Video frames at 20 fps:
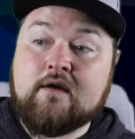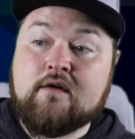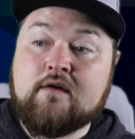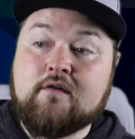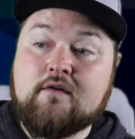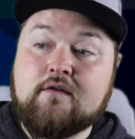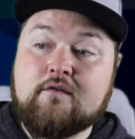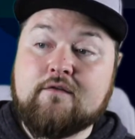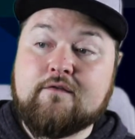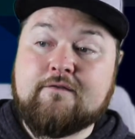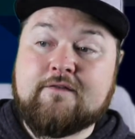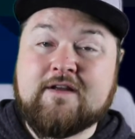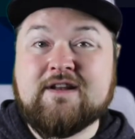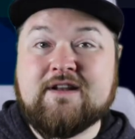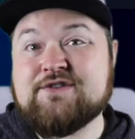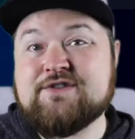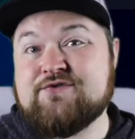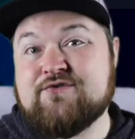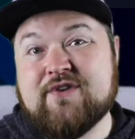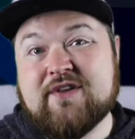
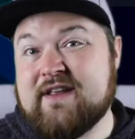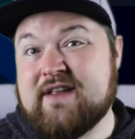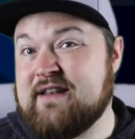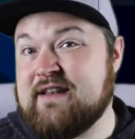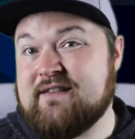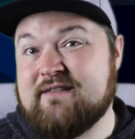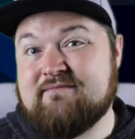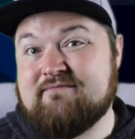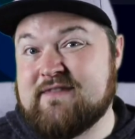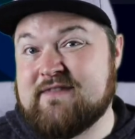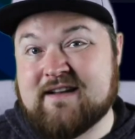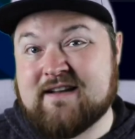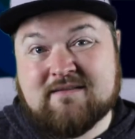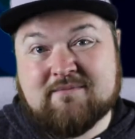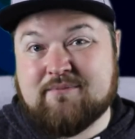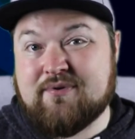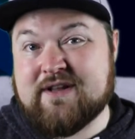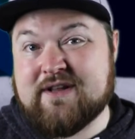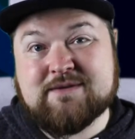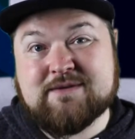Fitness really didn't
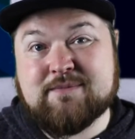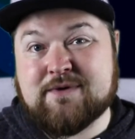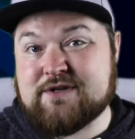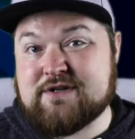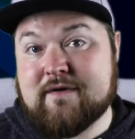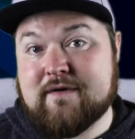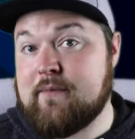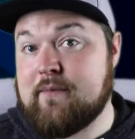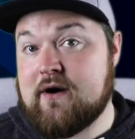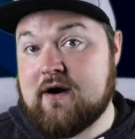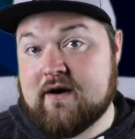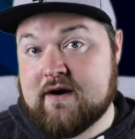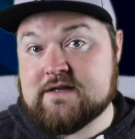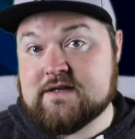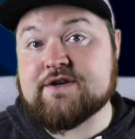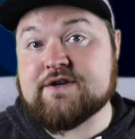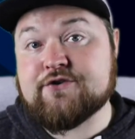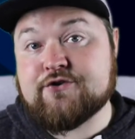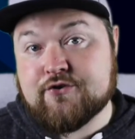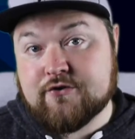play as much of a part as
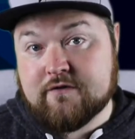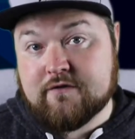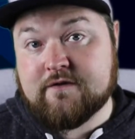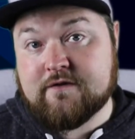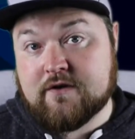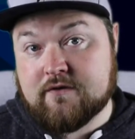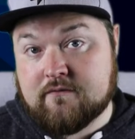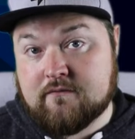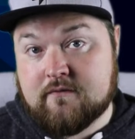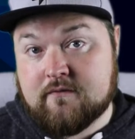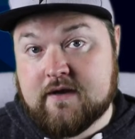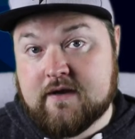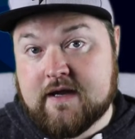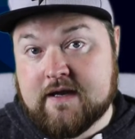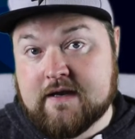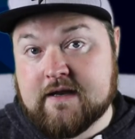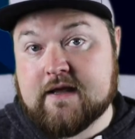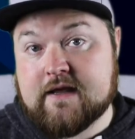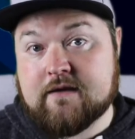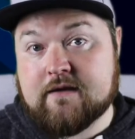it should have done in
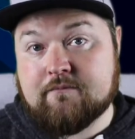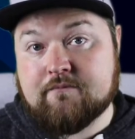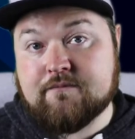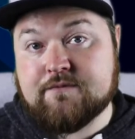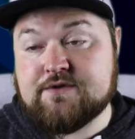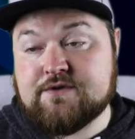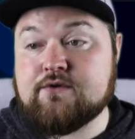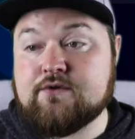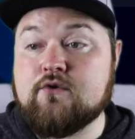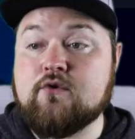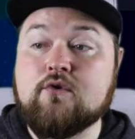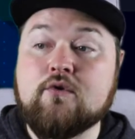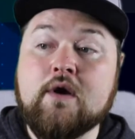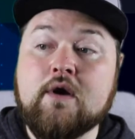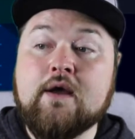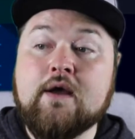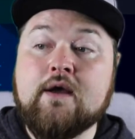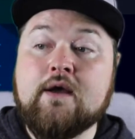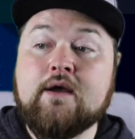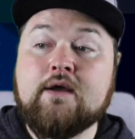the game. So
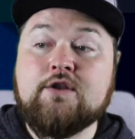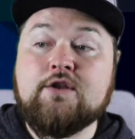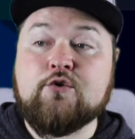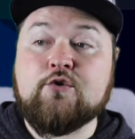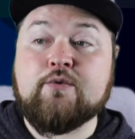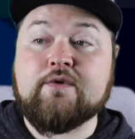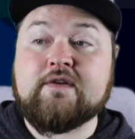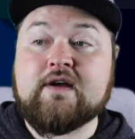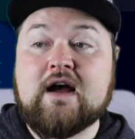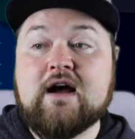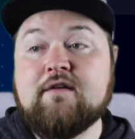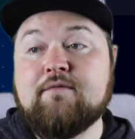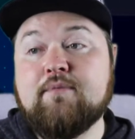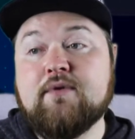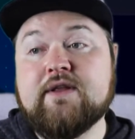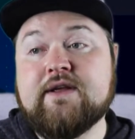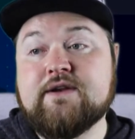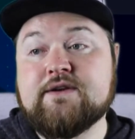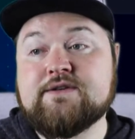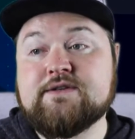you would have
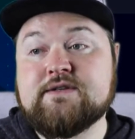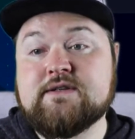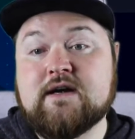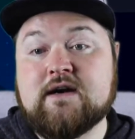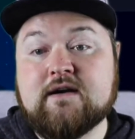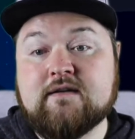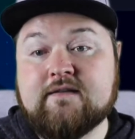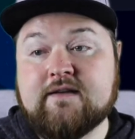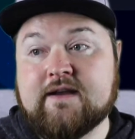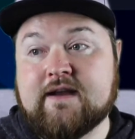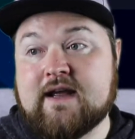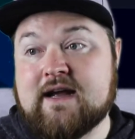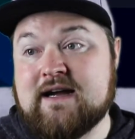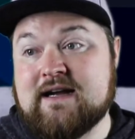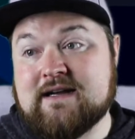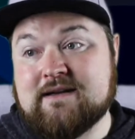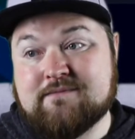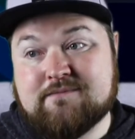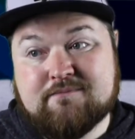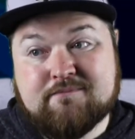players starting
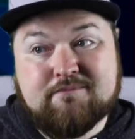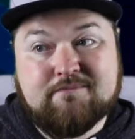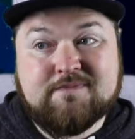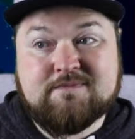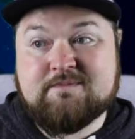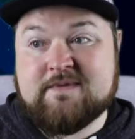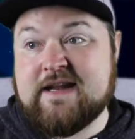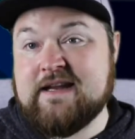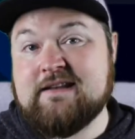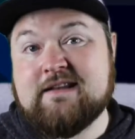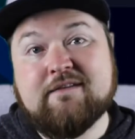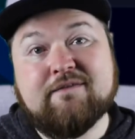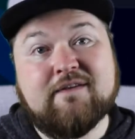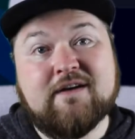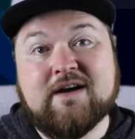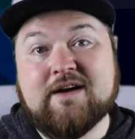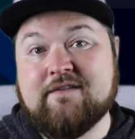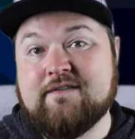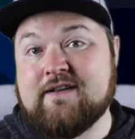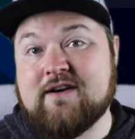at
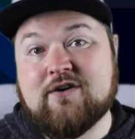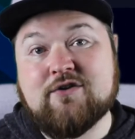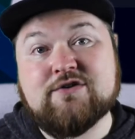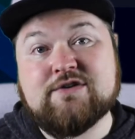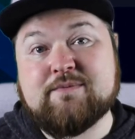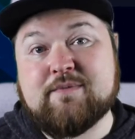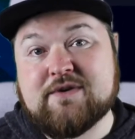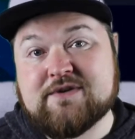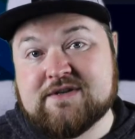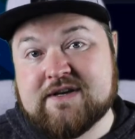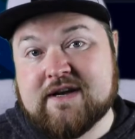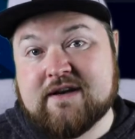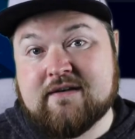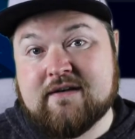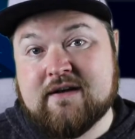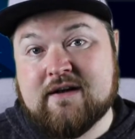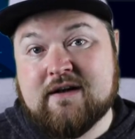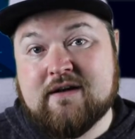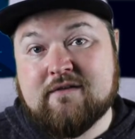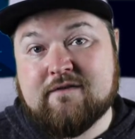95 to 100%
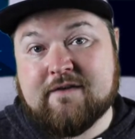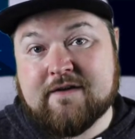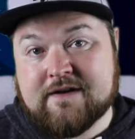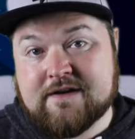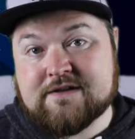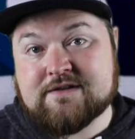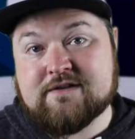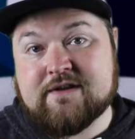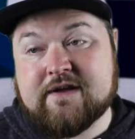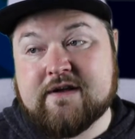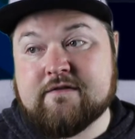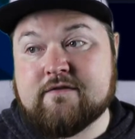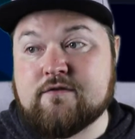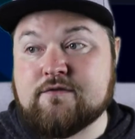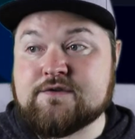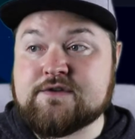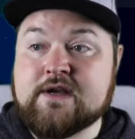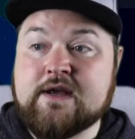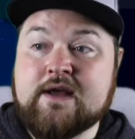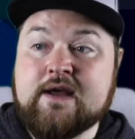fitness
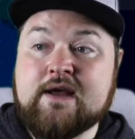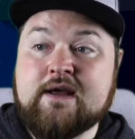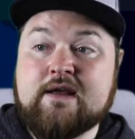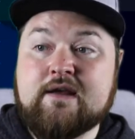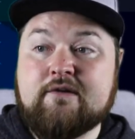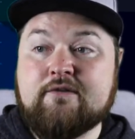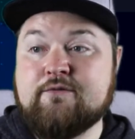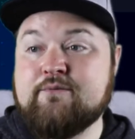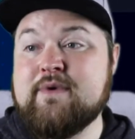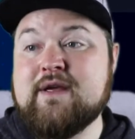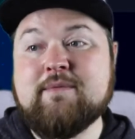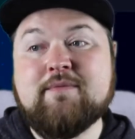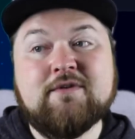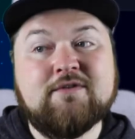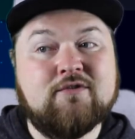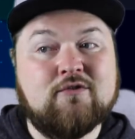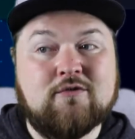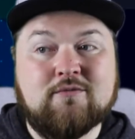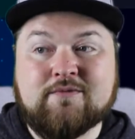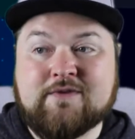levels. It would maybe
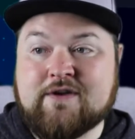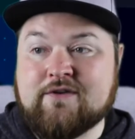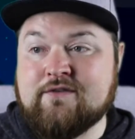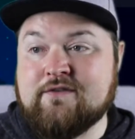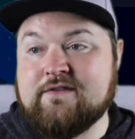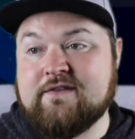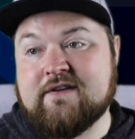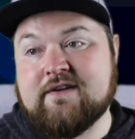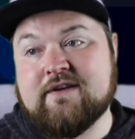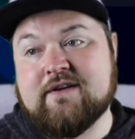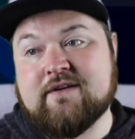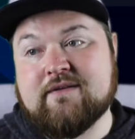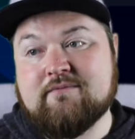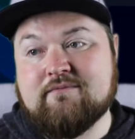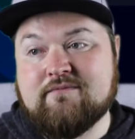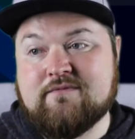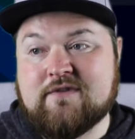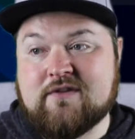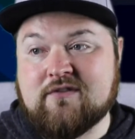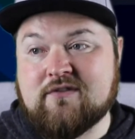drop down to
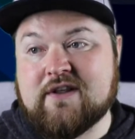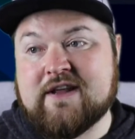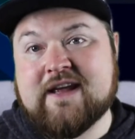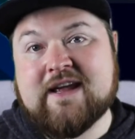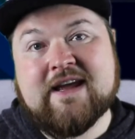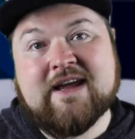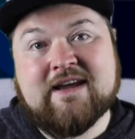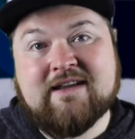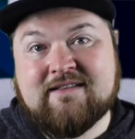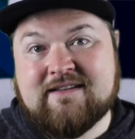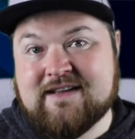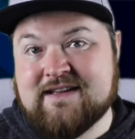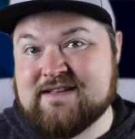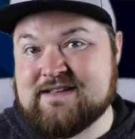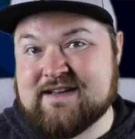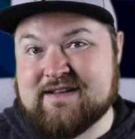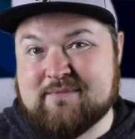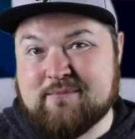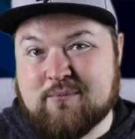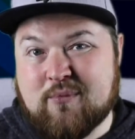the late 80s
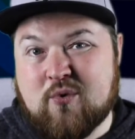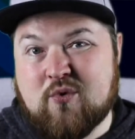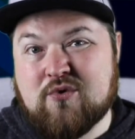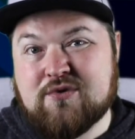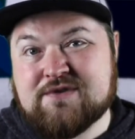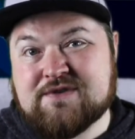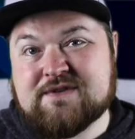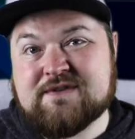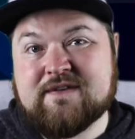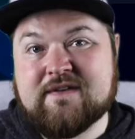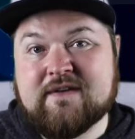at most.